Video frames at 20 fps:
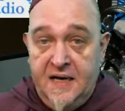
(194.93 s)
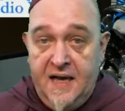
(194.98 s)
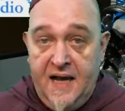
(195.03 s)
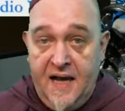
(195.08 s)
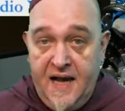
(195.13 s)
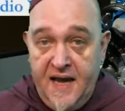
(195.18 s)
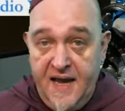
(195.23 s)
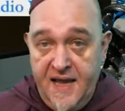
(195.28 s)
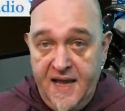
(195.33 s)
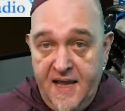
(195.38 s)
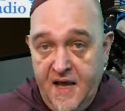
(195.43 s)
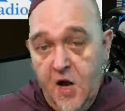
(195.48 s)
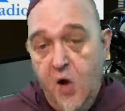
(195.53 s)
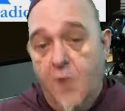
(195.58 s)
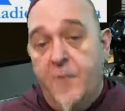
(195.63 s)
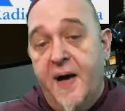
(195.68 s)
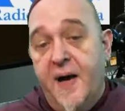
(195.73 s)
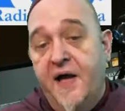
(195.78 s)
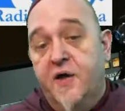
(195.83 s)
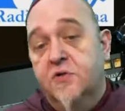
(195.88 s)
I
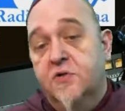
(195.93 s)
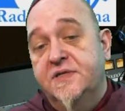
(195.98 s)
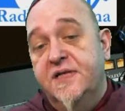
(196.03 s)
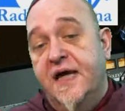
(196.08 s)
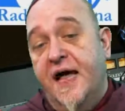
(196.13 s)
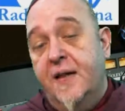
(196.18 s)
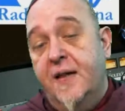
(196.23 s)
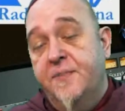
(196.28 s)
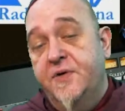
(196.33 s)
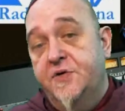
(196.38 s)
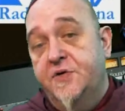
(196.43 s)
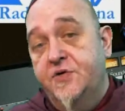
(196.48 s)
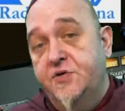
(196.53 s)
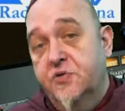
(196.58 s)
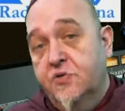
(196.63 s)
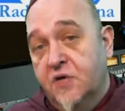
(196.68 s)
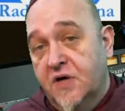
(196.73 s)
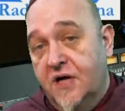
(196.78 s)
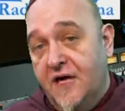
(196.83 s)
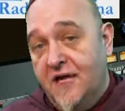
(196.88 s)
hope I could help you
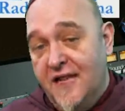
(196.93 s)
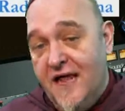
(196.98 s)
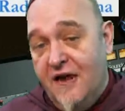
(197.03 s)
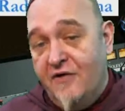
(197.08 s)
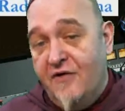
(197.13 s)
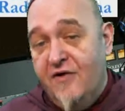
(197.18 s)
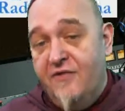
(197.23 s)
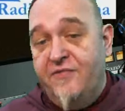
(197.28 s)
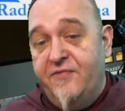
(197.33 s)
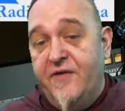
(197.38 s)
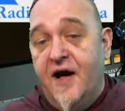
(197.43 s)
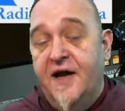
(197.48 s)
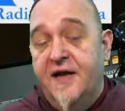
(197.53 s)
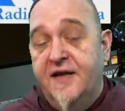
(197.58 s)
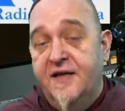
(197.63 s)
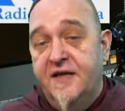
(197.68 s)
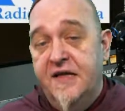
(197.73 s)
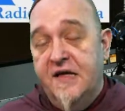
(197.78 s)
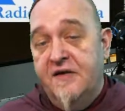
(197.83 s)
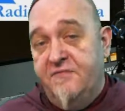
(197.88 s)
to clarify
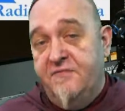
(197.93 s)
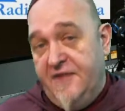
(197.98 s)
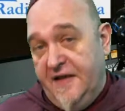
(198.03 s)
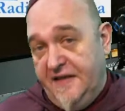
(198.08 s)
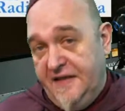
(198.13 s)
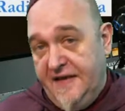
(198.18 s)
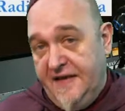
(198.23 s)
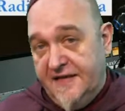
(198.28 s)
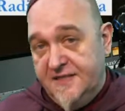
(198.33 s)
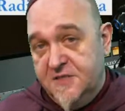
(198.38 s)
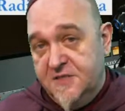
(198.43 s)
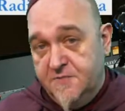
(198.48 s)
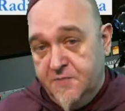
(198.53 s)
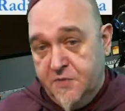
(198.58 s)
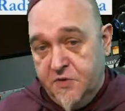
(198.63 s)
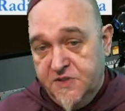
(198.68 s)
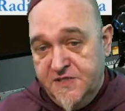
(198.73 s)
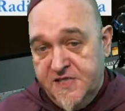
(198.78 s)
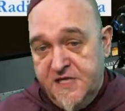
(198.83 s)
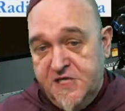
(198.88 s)
the Vatican's
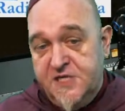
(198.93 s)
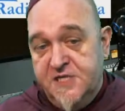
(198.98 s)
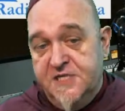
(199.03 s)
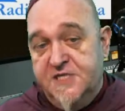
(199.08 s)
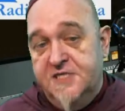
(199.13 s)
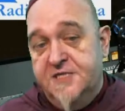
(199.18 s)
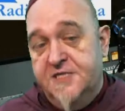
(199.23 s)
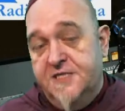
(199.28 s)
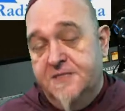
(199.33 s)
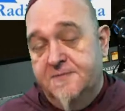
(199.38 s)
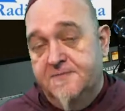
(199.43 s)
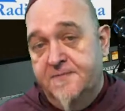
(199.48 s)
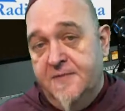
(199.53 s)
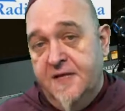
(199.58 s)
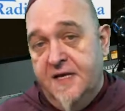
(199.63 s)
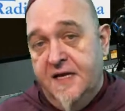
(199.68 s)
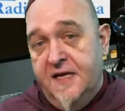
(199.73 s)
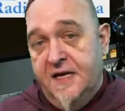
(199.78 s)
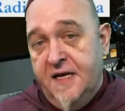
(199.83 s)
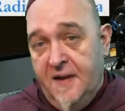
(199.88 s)
positions.
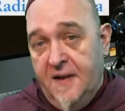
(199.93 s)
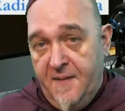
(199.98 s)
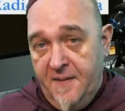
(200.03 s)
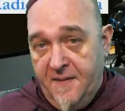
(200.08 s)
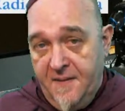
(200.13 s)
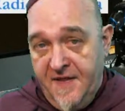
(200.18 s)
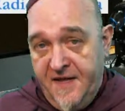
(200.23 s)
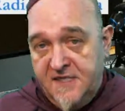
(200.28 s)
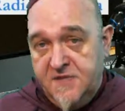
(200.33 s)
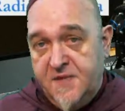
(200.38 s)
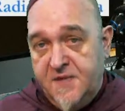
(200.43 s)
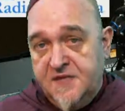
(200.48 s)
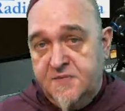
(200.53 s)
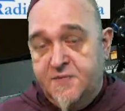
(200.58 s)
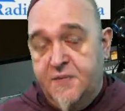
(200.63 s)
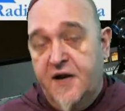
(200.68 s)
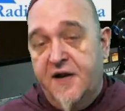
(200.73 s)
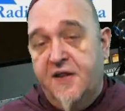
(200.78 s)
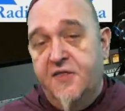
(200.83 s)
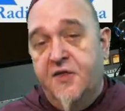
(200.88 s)
This was
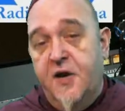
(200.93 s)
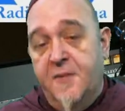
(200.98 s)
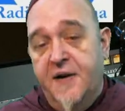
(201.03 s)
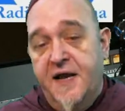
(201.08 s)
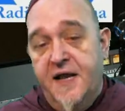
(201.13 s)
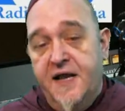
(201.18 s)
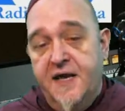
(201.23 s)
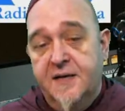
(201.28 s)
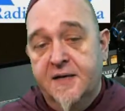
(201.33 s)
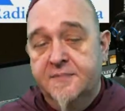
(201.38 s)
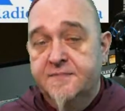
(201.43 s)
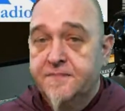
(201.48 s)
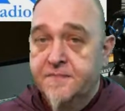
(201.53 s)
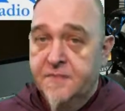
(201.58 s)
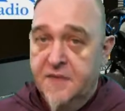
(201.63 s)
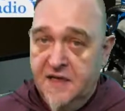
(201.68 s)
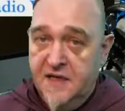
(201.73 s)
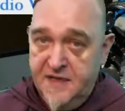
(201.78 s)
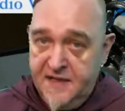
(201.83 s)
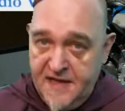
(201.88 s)
Brother Dominic.
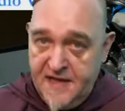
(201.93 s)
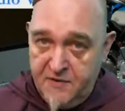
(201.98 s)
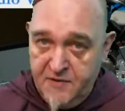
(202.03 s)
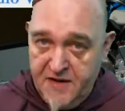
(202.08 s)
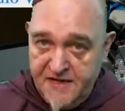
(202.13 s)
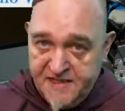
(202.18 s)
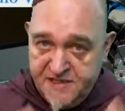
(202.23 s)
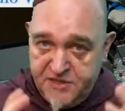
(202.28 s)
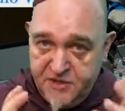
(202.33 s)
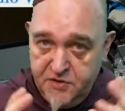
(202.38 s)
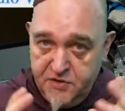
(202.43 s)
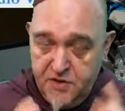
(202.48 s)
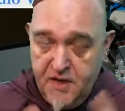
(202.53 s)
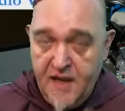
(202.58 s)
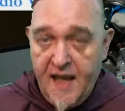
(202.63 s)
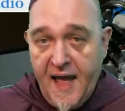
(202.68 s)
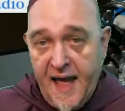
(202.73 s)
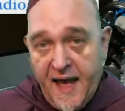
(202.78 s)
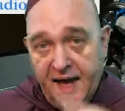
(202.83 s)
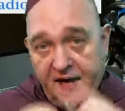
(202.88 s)
Caress you
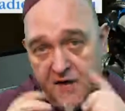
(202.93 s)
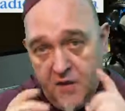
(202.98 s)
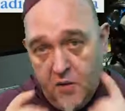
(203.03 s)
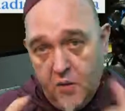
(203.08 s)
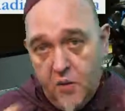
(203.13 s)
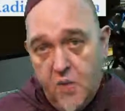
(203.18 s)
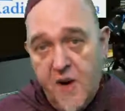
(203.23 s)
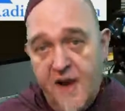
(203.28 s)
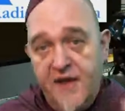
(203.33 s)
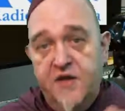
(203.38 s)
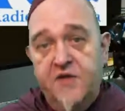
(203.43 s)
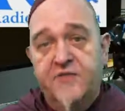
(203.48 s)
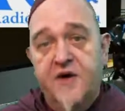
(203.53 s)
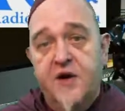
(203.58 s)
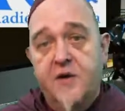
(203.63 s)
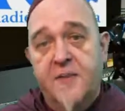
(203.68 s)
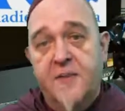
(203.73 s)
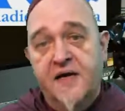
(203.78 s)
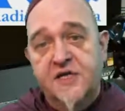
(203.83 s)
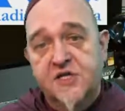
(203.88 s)
and thank you
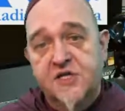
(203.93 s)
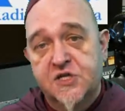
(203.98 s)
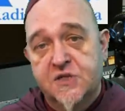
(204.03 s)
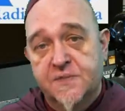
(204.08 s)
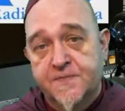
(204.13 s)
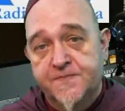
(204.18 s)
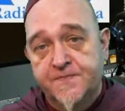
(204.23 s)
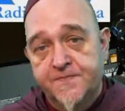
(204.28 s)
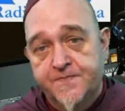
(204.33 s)
very much.